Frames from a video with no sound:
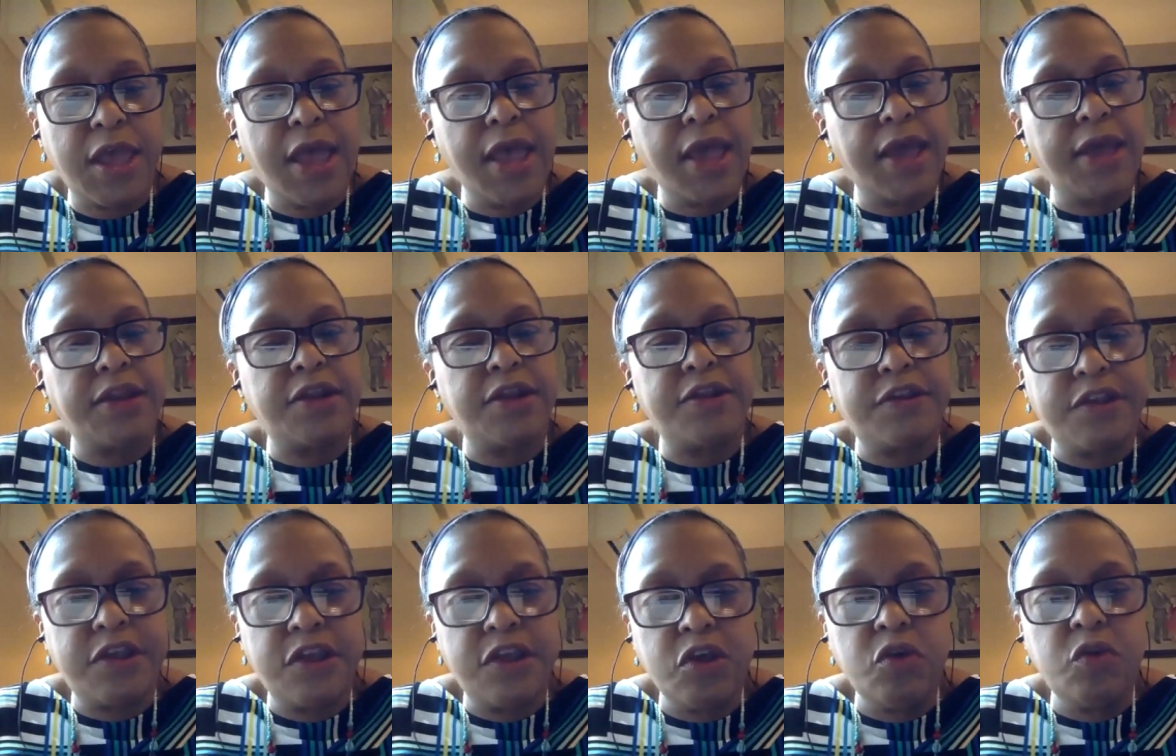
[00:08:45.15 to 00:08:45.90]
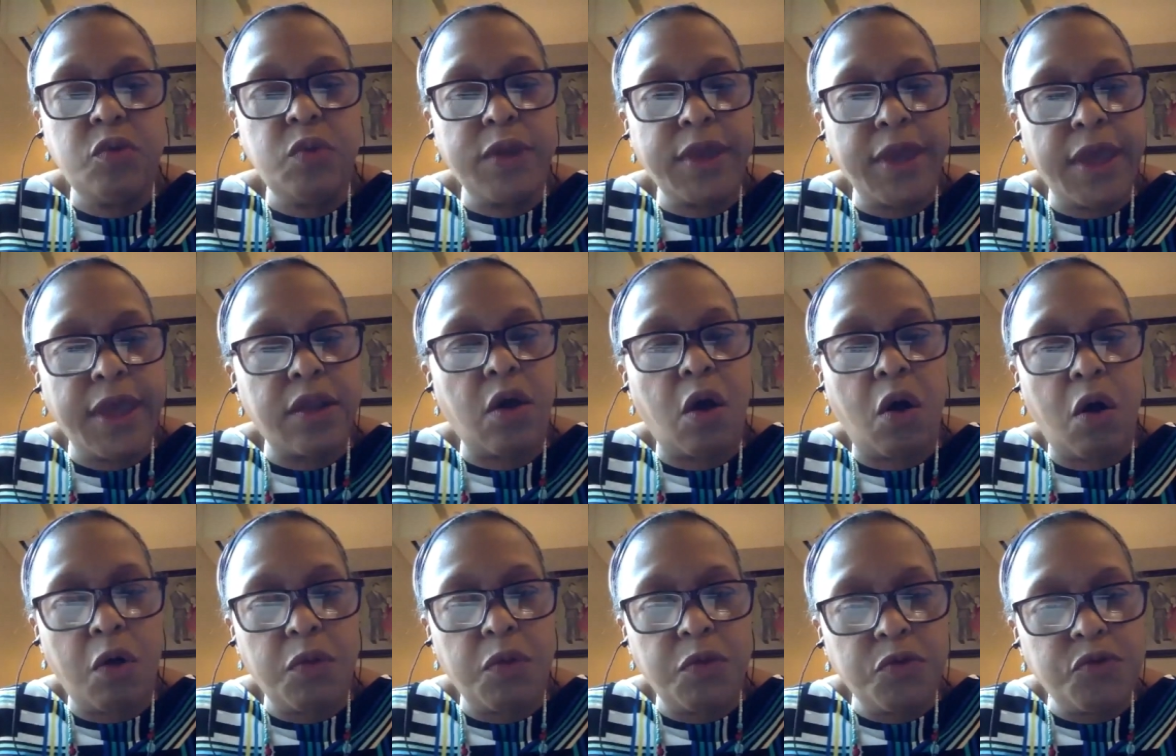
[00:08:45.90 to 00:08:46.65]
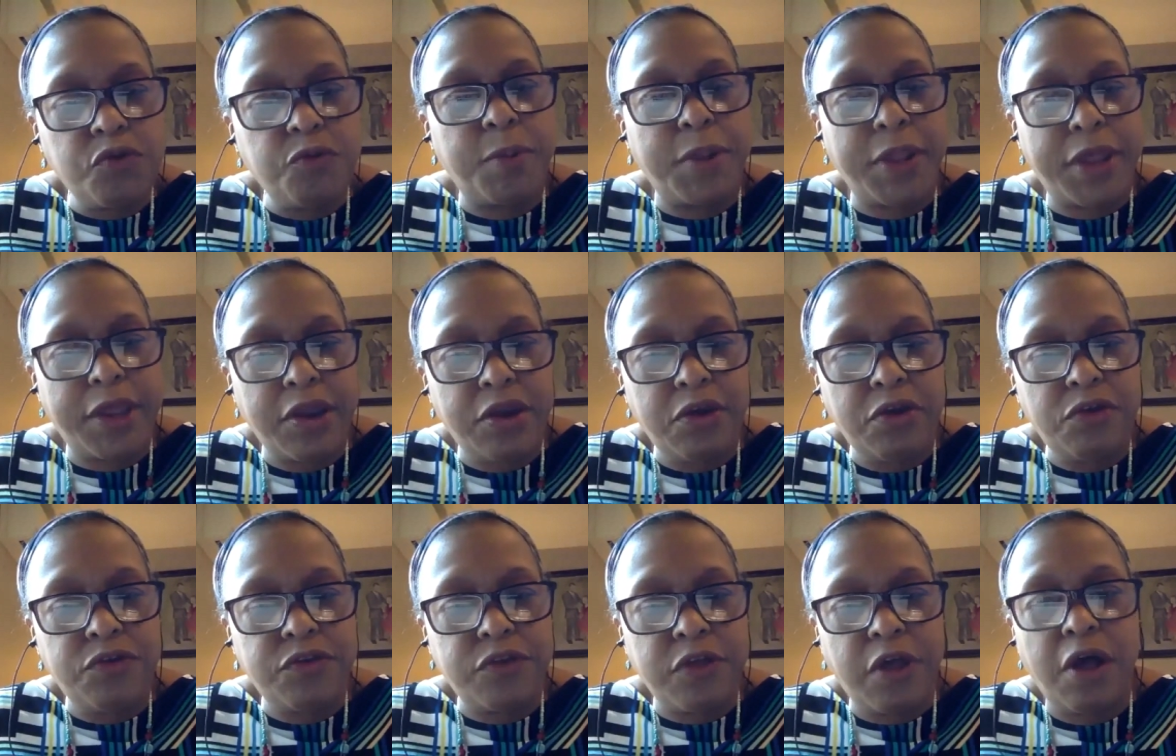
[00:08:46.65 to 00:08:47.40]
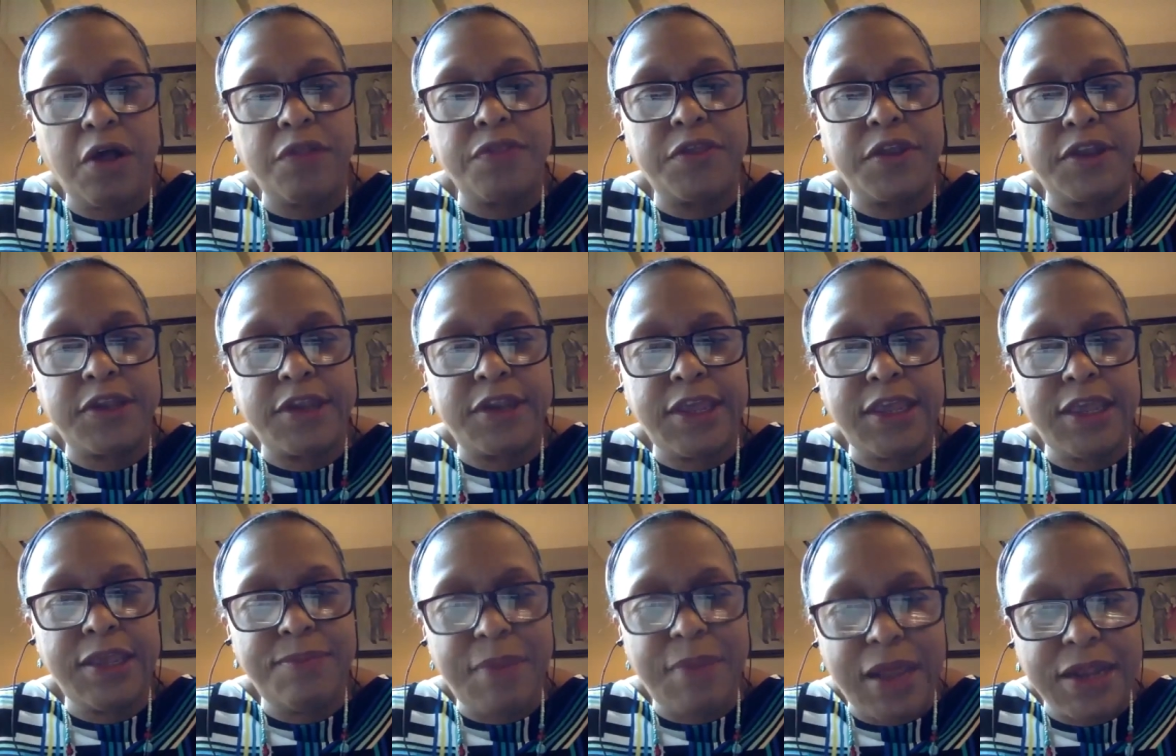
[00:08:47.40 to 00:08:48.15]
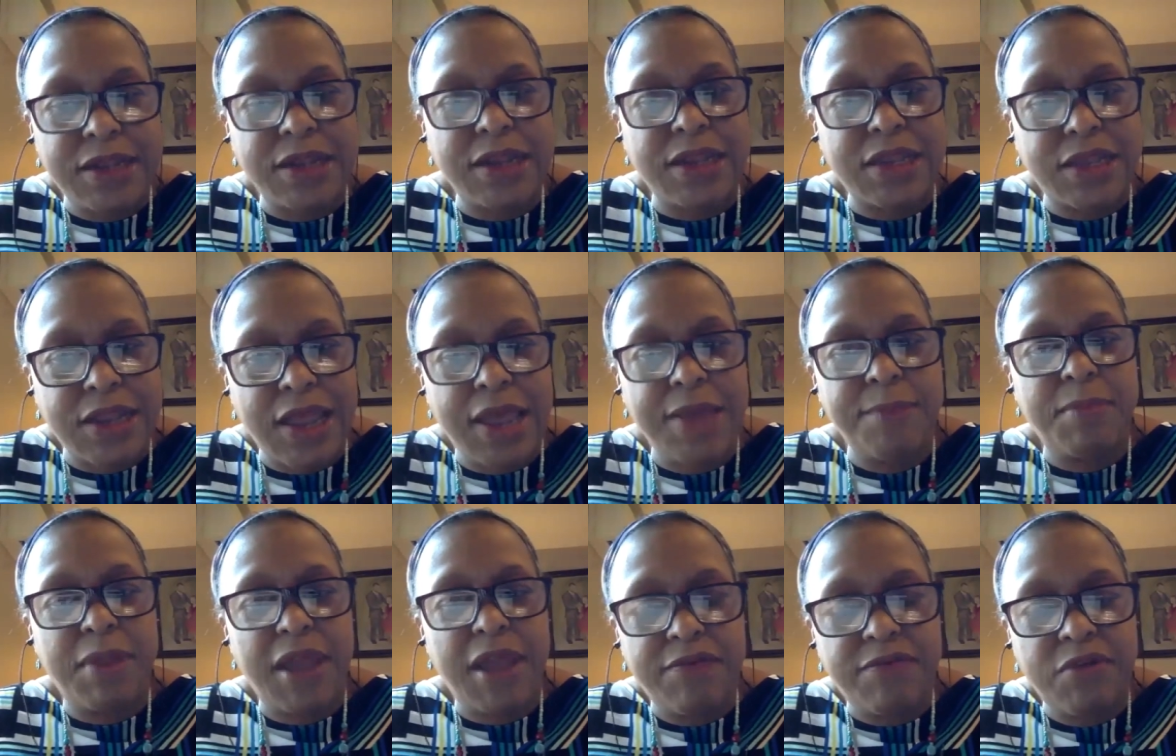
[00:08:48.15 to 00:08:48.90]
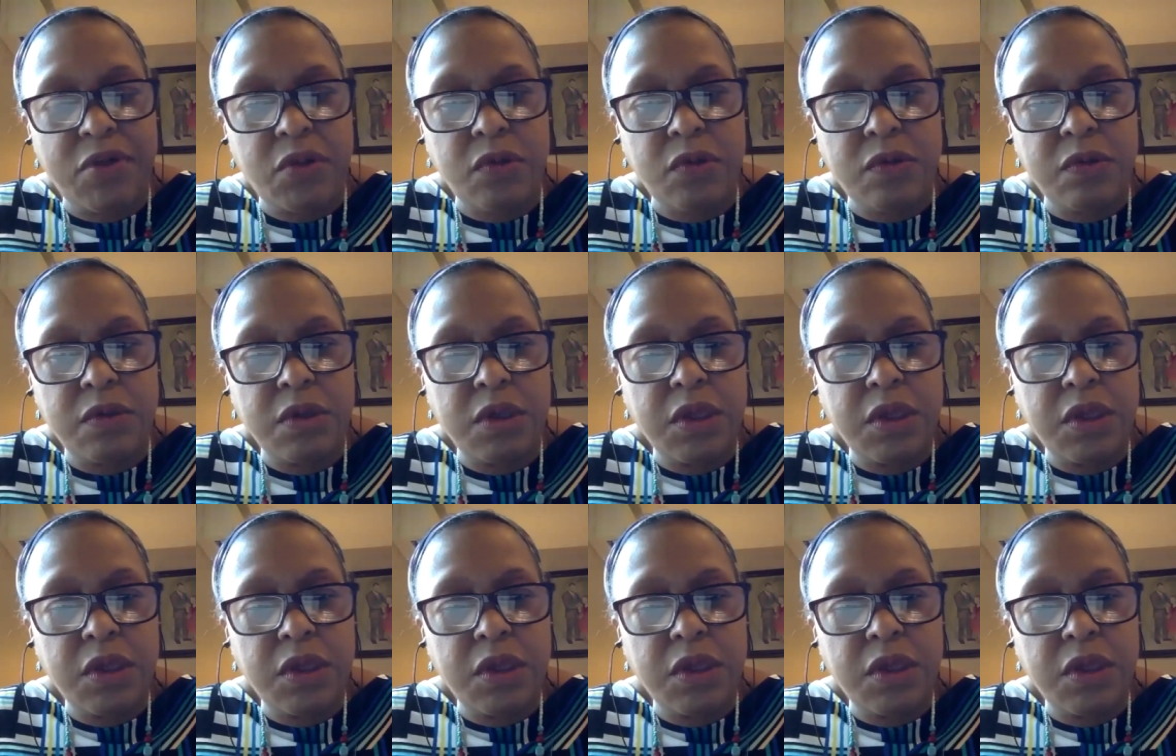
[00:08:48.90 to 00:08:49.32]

And until you get all those players on the team at the same level,